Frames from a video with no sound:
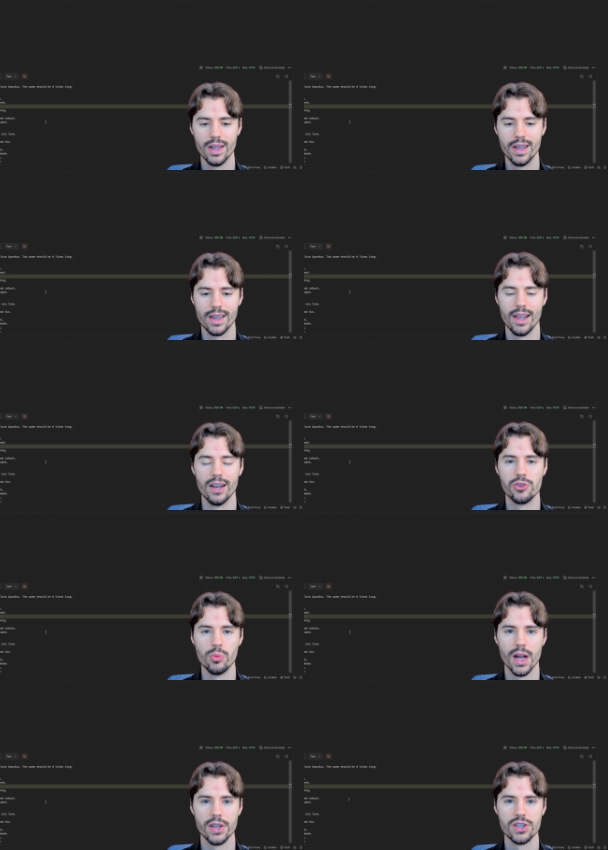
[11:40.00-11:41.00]
care too
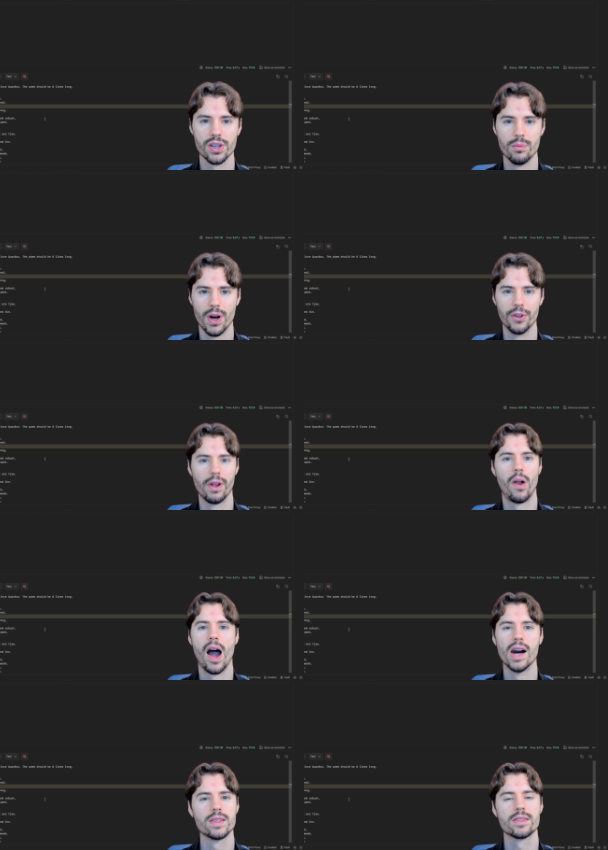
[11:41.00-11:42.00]
much about our
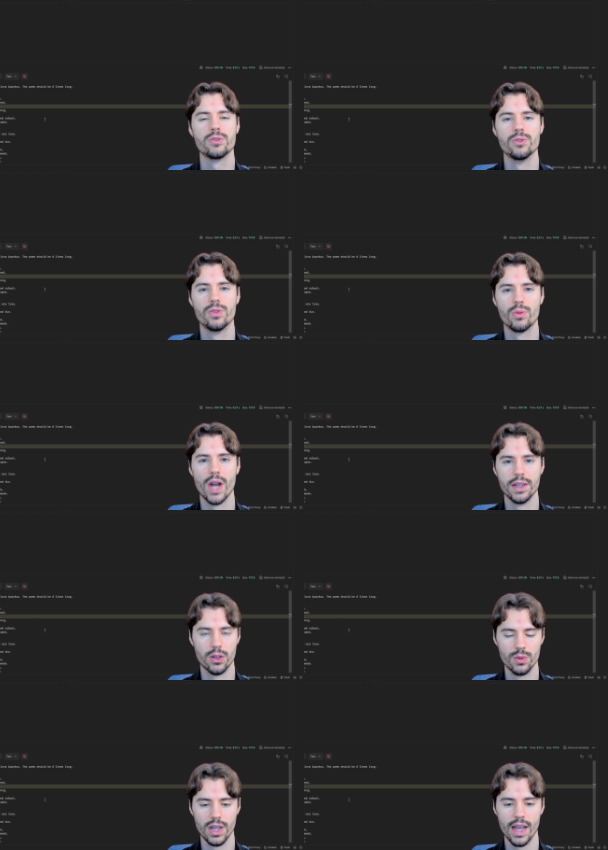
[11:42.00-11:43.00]
ask to write
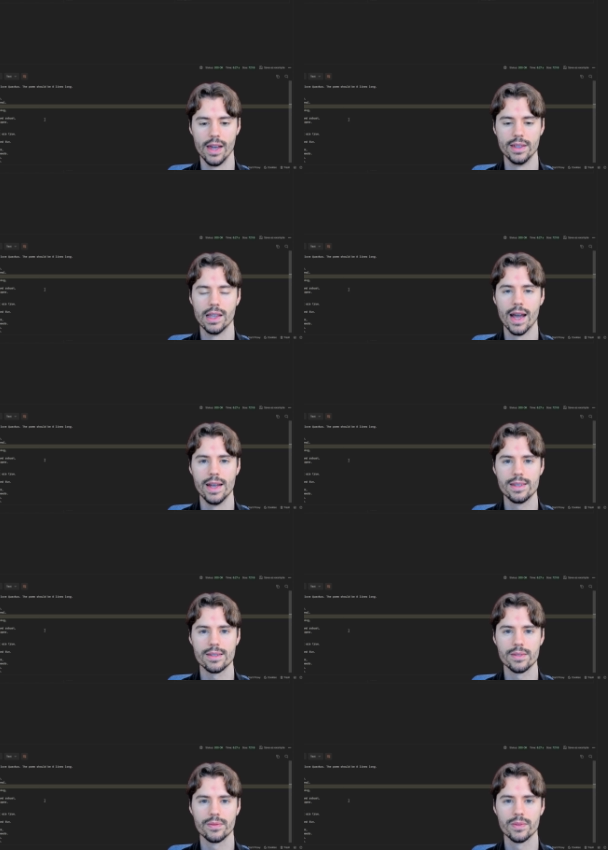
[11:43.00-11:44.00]
only eight lines
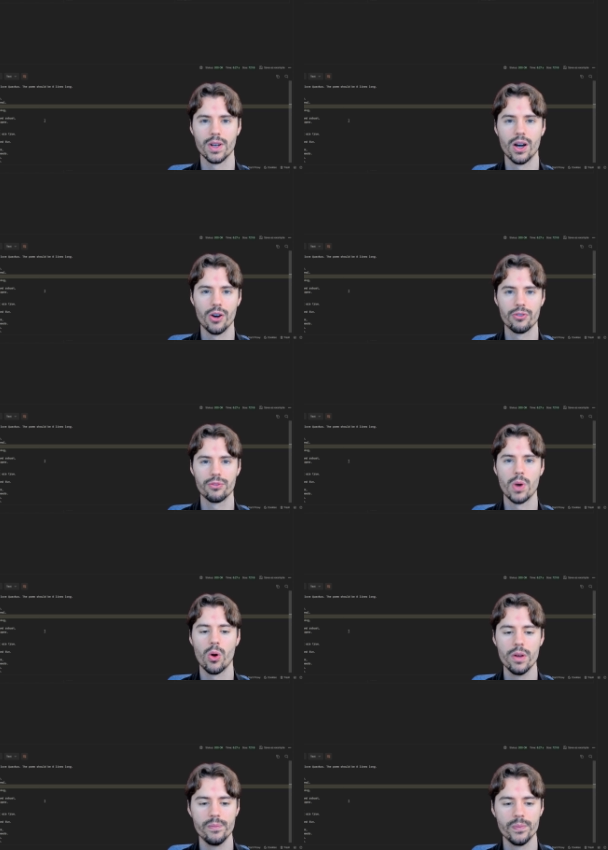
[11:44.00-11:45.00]
of
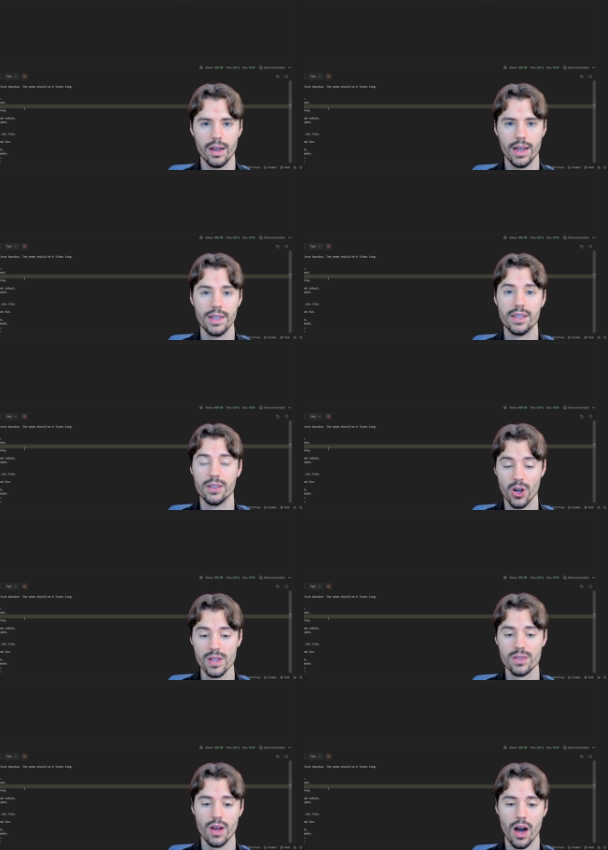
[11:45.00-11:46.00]
poem. And it did
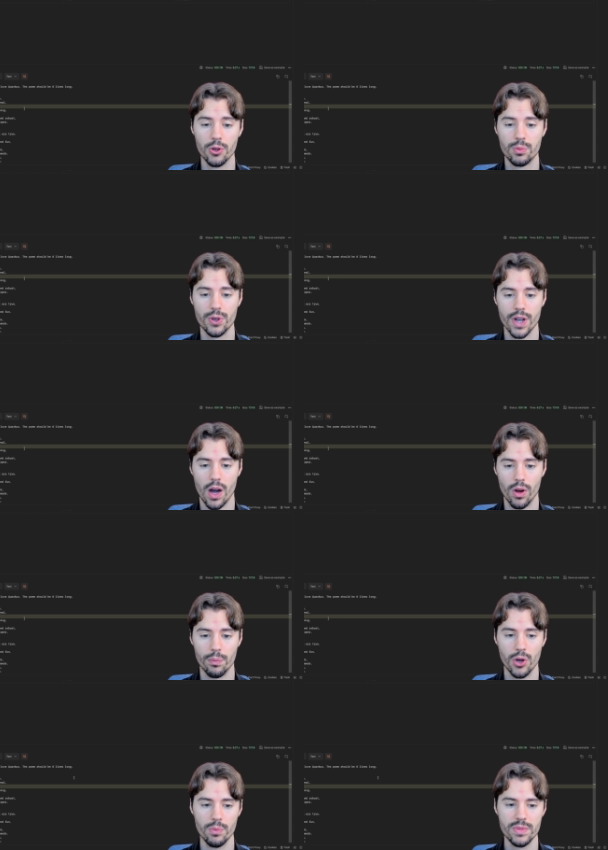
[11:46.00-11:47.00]
also output our
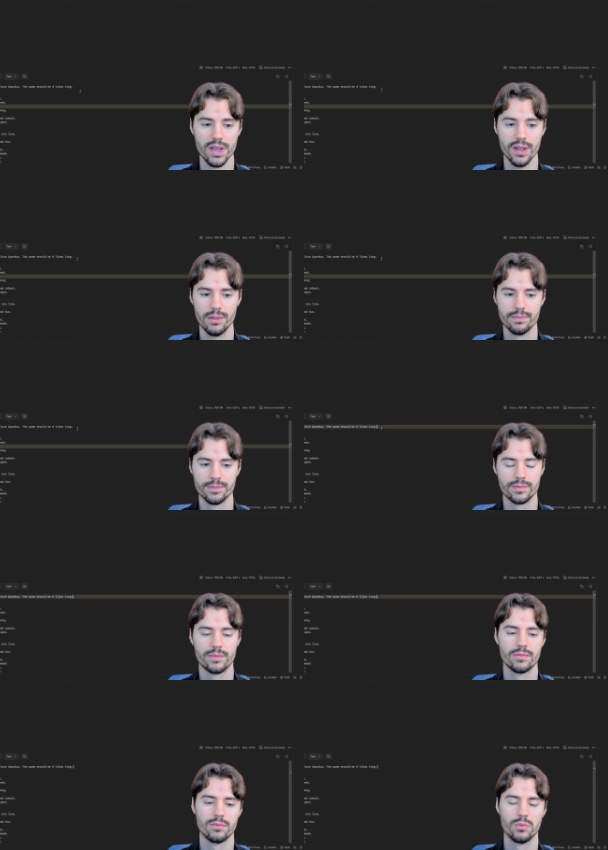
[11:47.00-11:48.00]
prompt here,
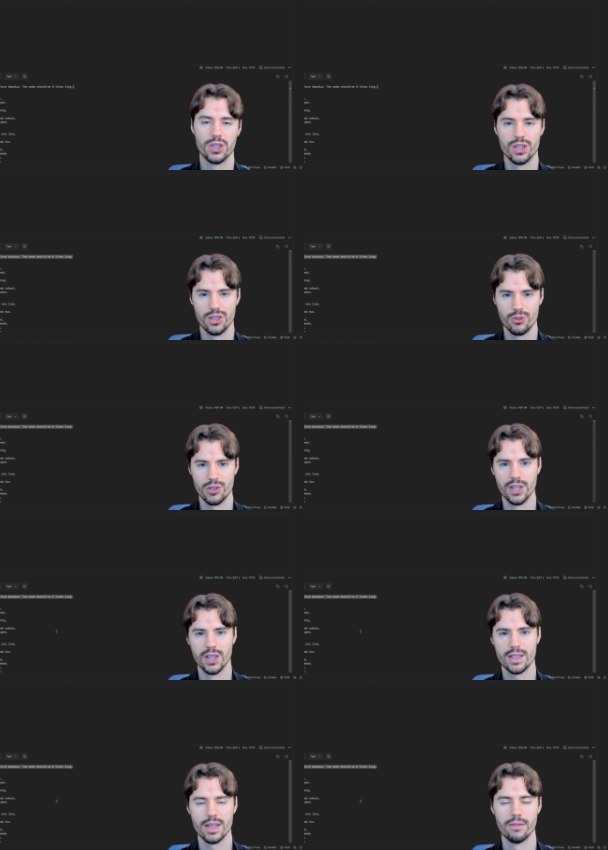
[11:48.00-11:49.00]
which is usually not
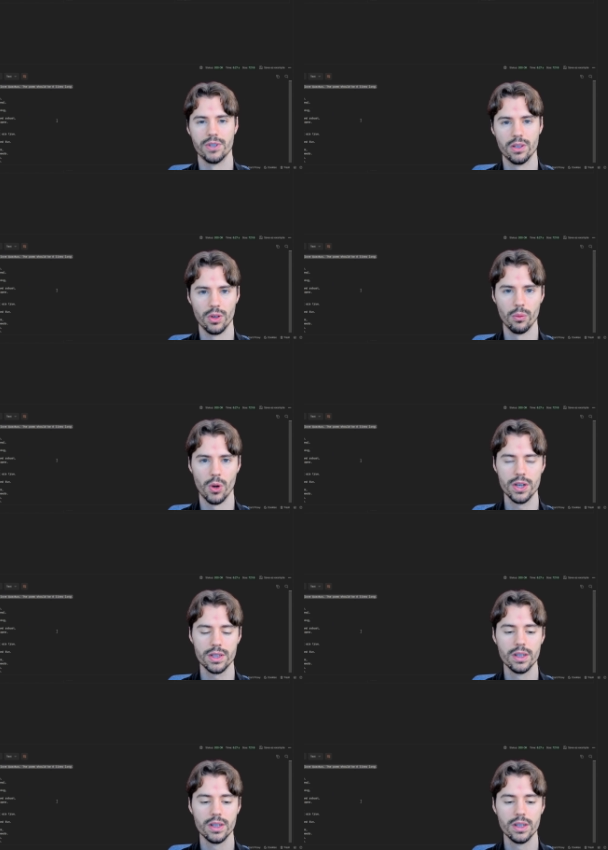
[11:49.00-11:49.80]
something we want.